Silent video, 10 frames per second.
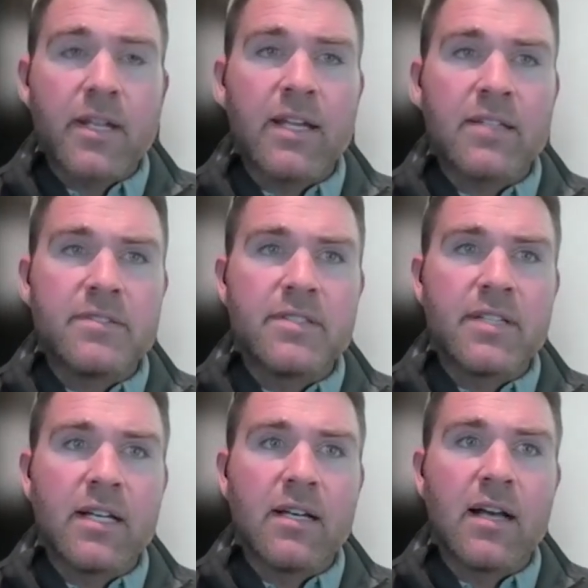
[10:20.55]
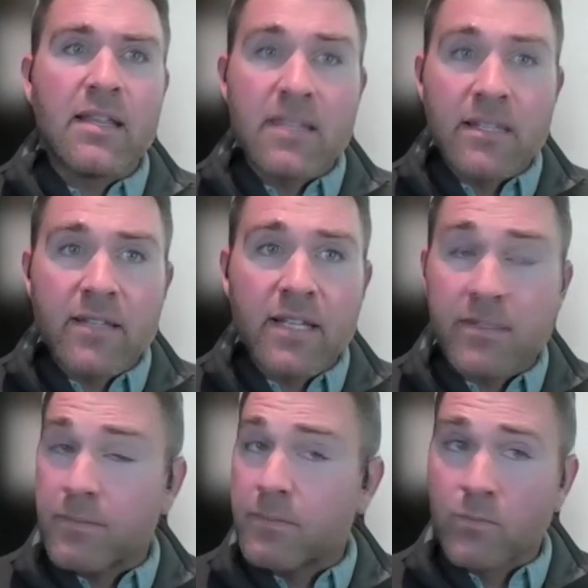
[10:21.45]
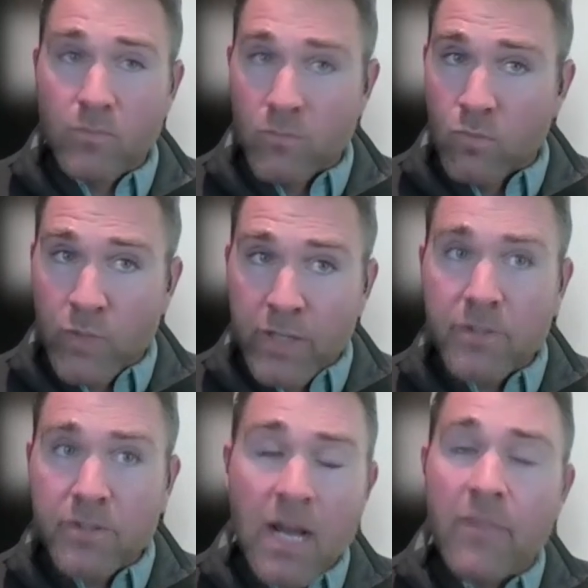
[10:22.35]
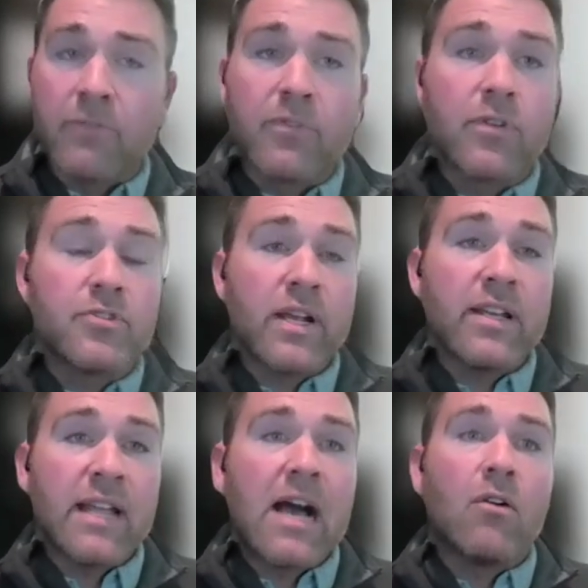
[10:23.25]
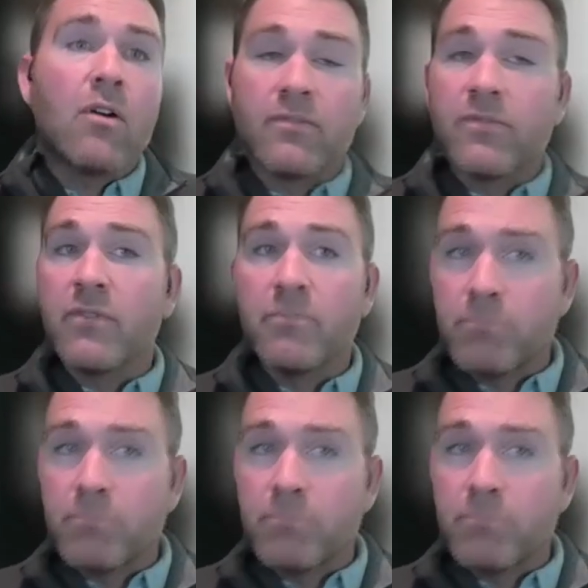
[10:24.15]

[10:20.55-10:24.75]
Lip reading: And I think that we're on the verge right now of